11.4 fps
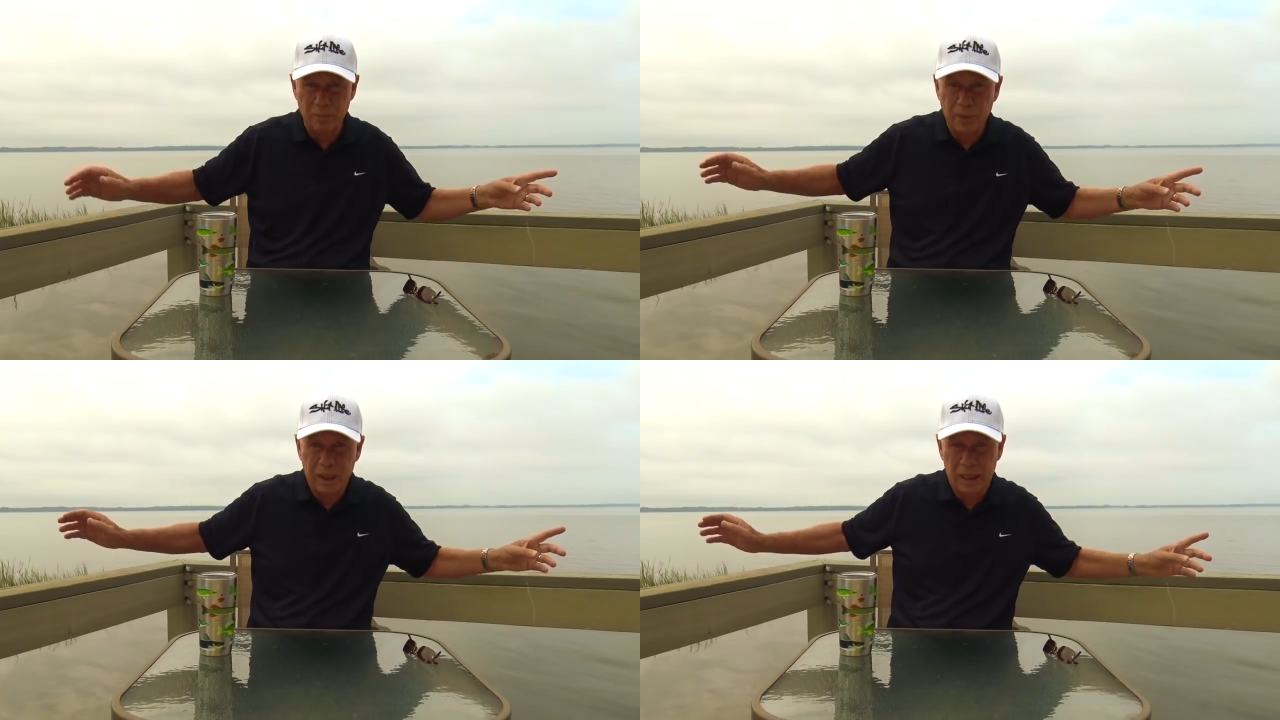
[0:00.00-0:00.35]

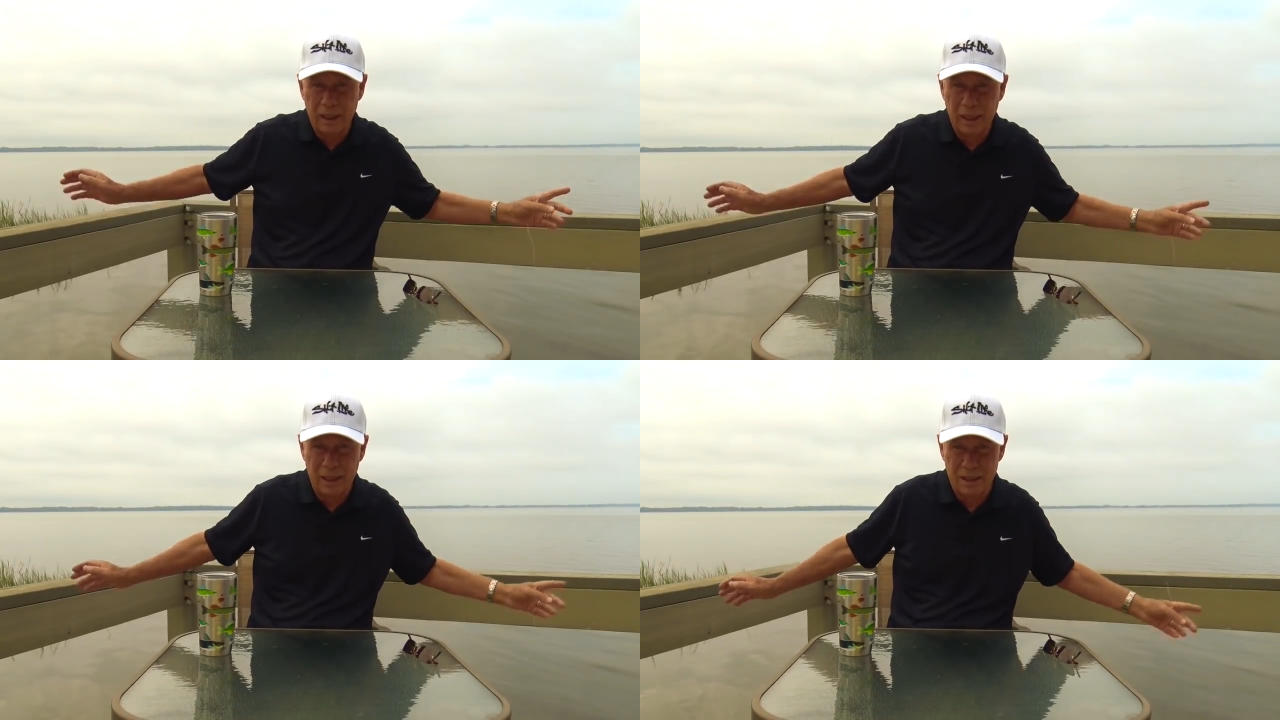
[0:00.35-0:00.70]

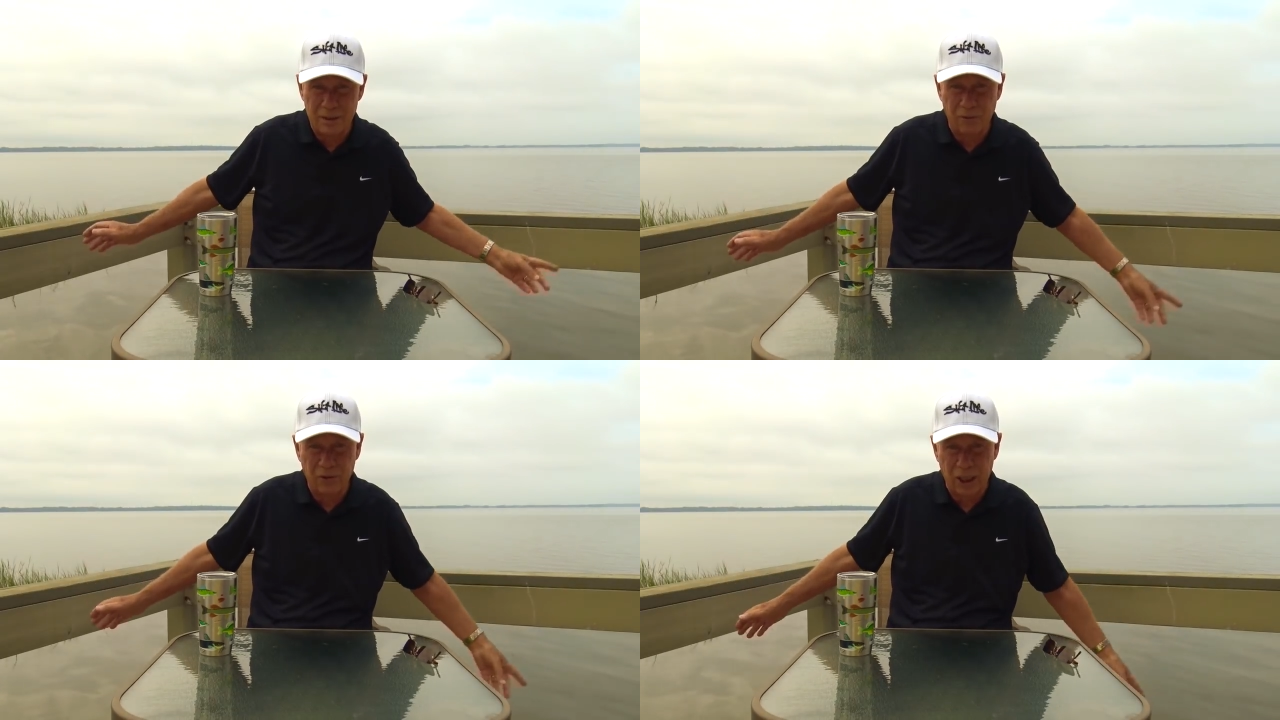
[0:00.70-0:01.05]
competing
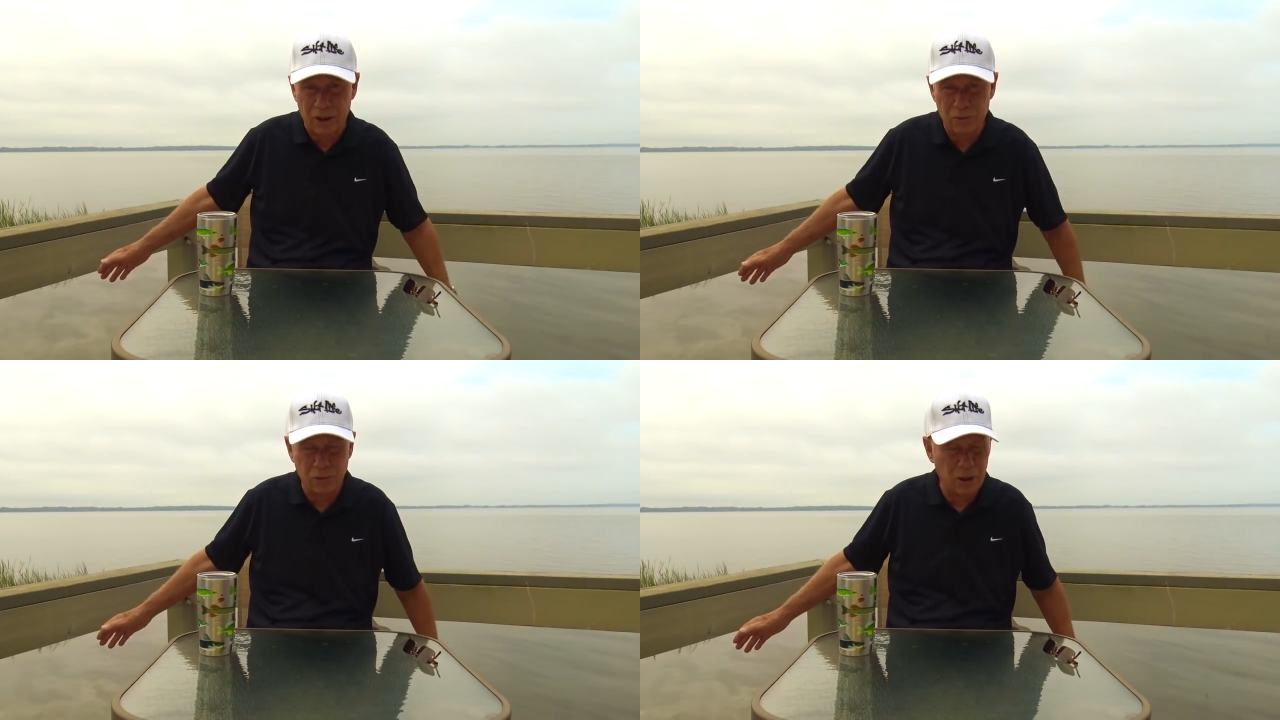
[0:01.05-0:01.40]
against the
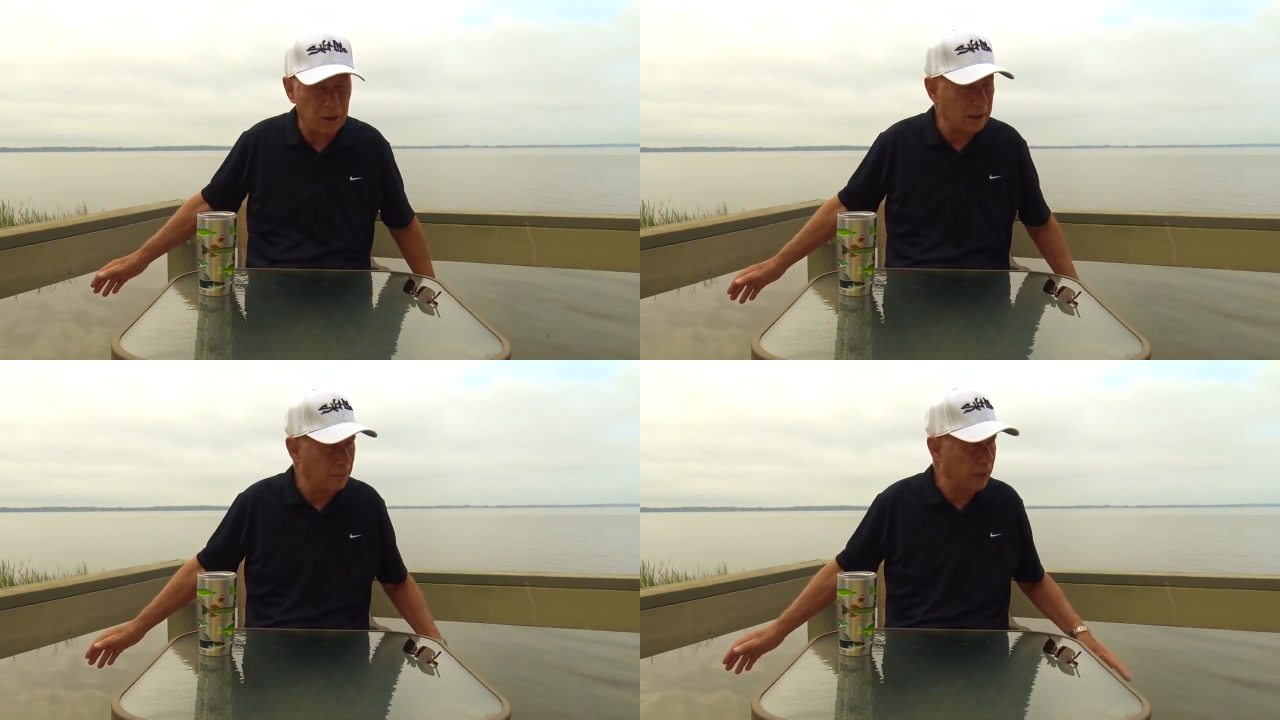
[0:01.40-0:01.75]
fish. We're
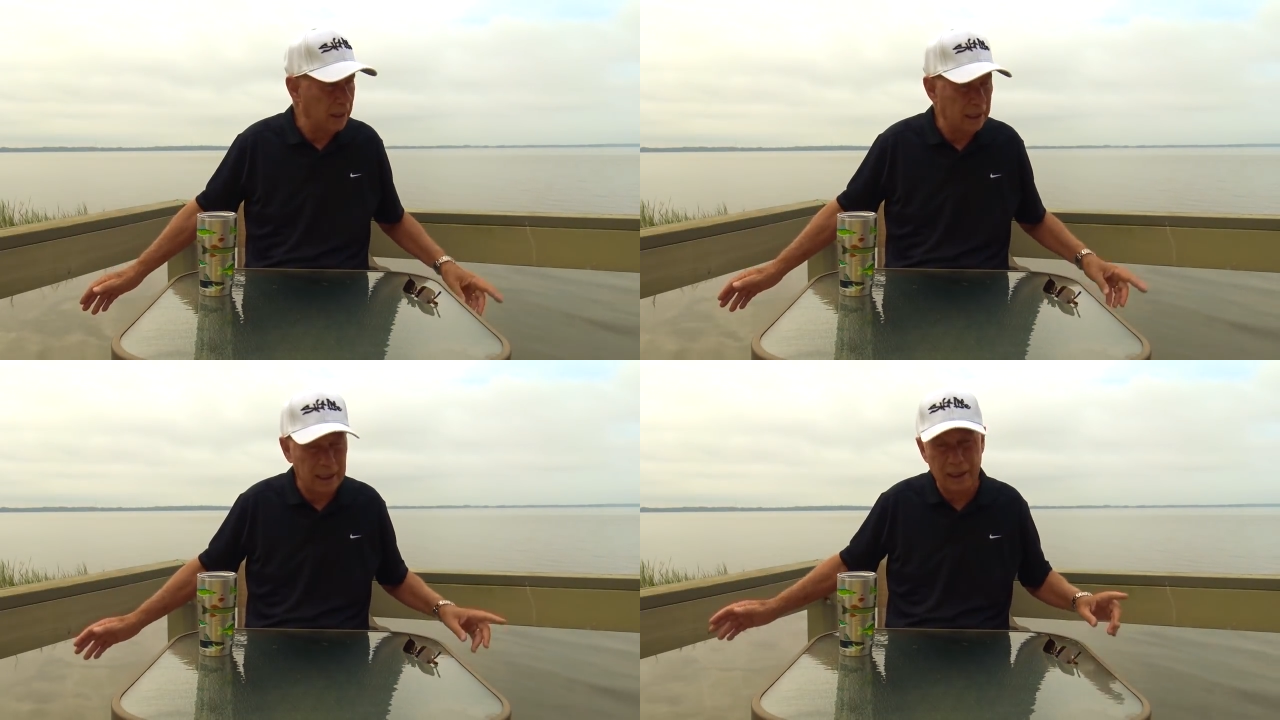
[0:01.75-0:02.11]
not competing